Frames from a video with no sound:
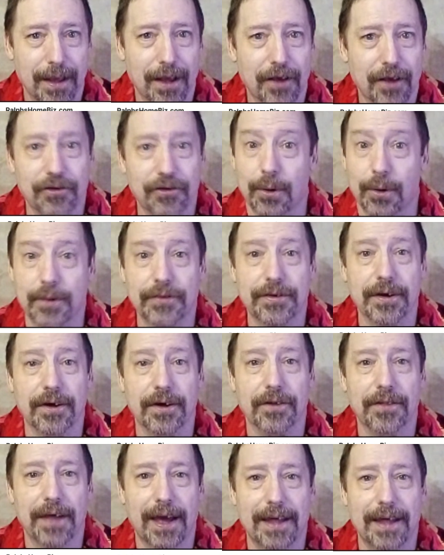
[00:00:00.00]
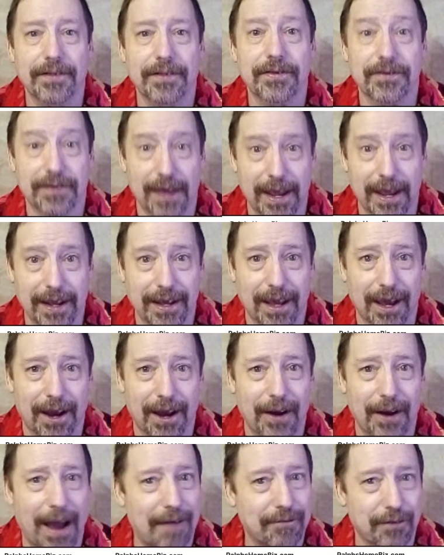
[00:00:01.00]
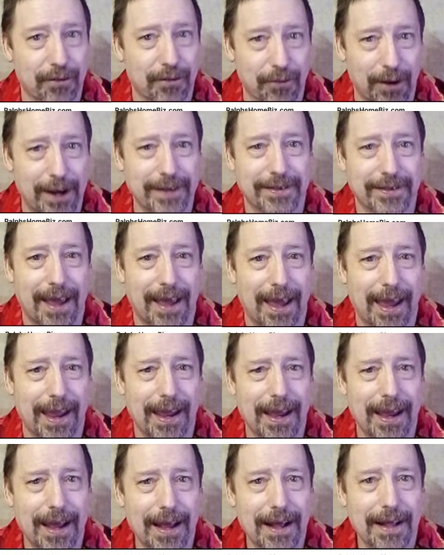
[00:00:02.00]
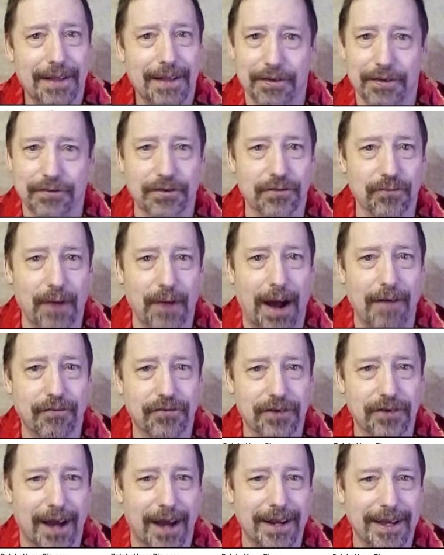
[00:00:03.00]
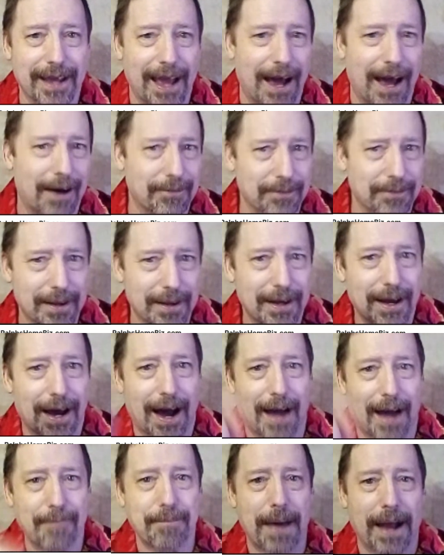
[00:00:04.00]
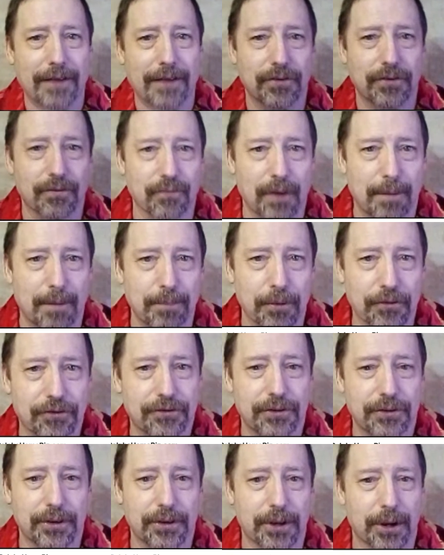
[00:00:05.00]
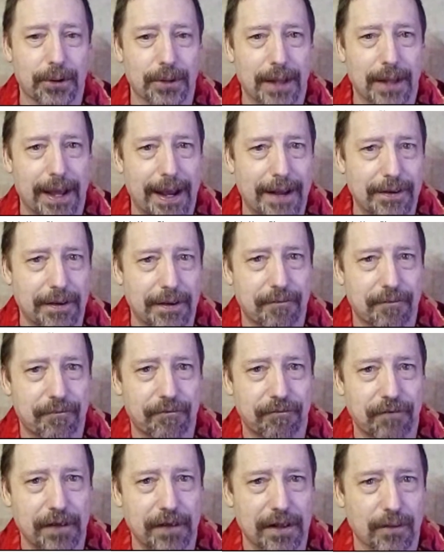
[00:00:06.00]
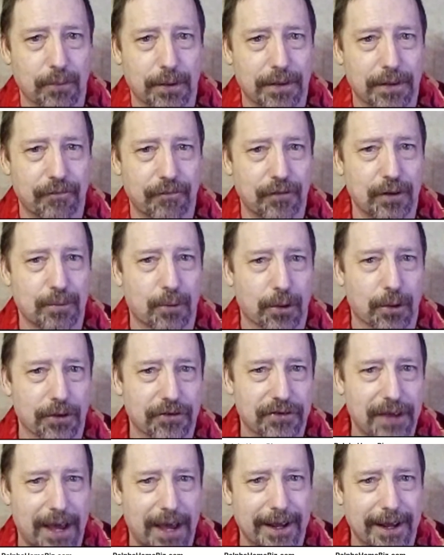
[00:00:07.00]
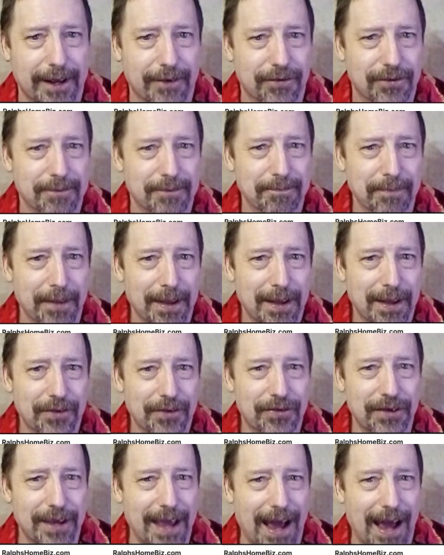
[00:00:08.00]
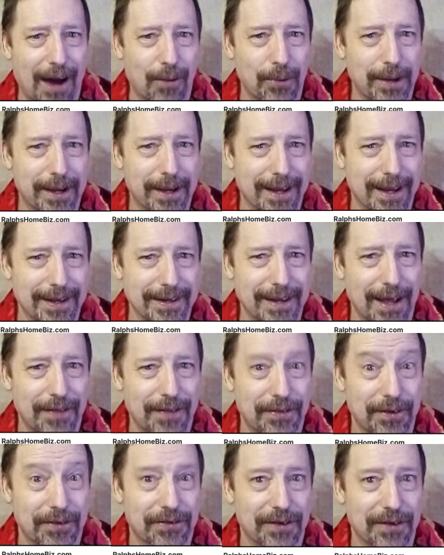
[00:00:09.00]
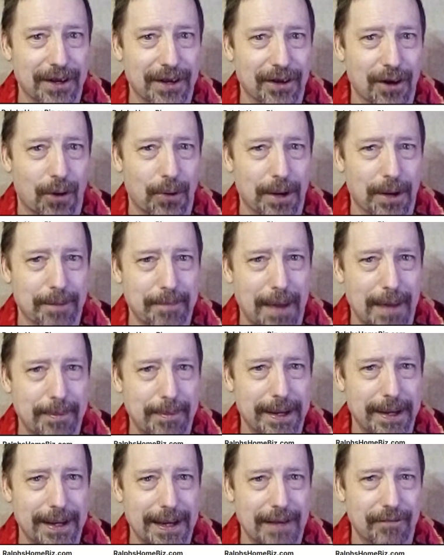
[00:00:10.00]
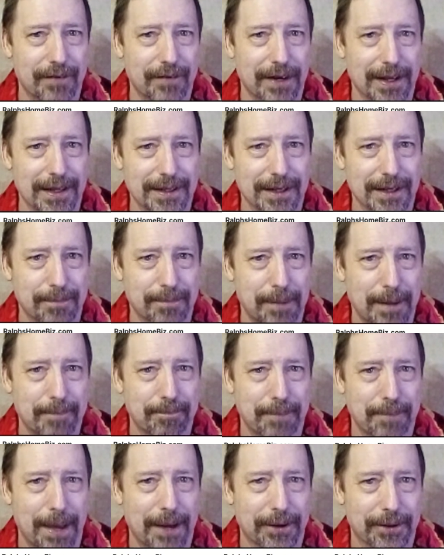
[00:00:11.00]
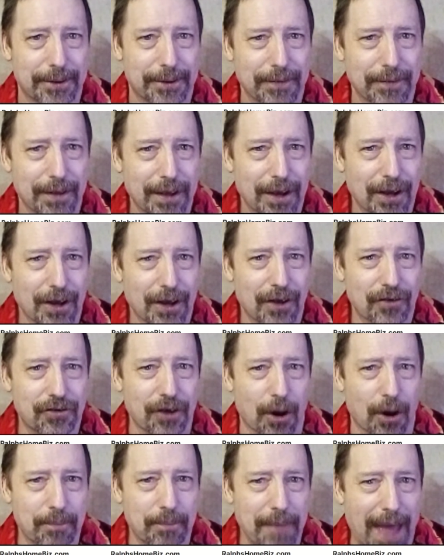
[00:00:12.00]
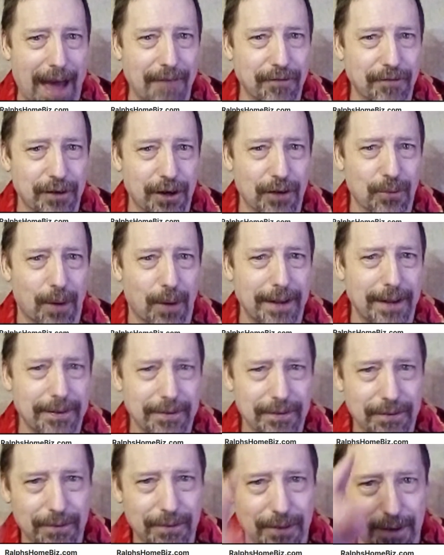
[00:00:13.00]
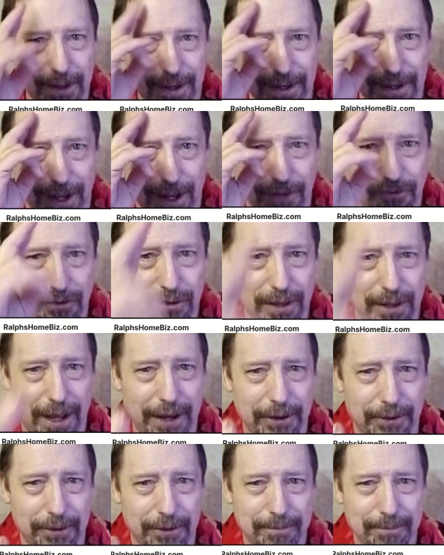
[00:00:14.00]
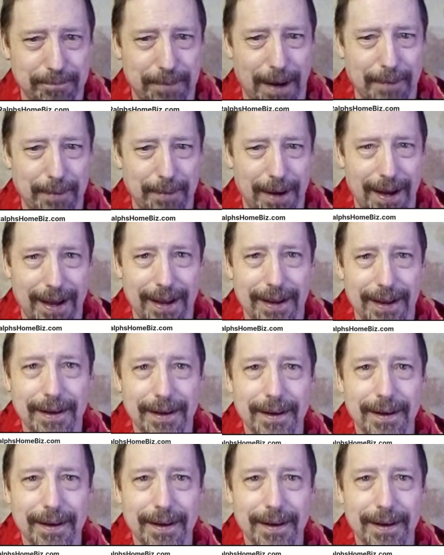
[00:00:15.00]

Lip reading: So until then, take care, have a great day. This is Ralph signing out. I'm back to Rumble Studio Land to fiddle with a few more settings, see how we can get this thing going maybe even a little bit better. So have a good one. Catch you later. Bye-bye.